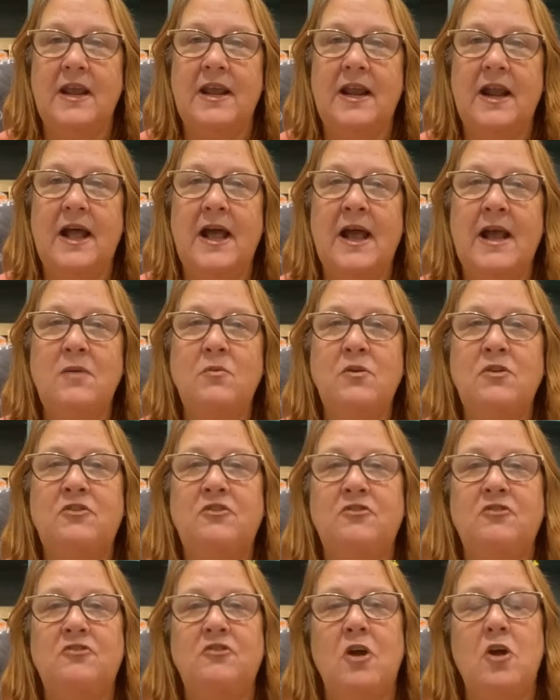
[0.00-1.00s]
And I
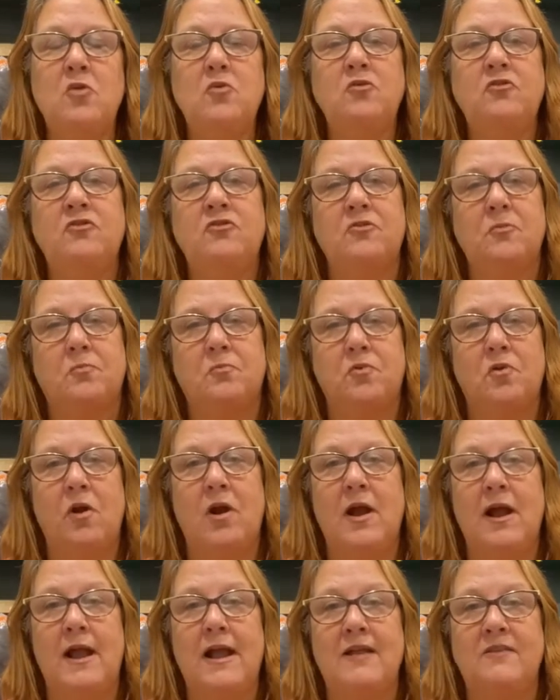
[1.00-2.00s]
was so
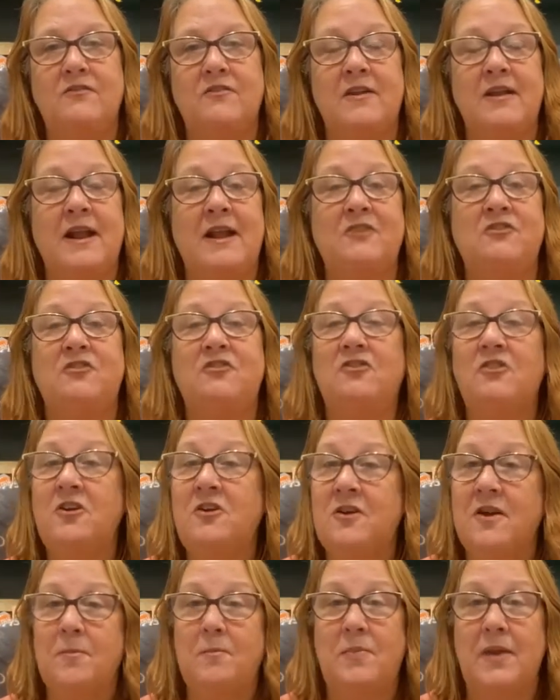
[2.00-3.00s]
surprised, and I
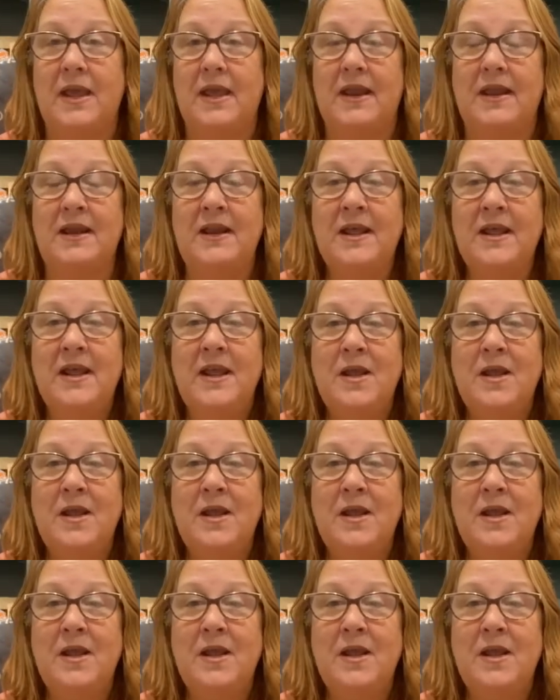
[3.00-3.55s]
shouldn't have been,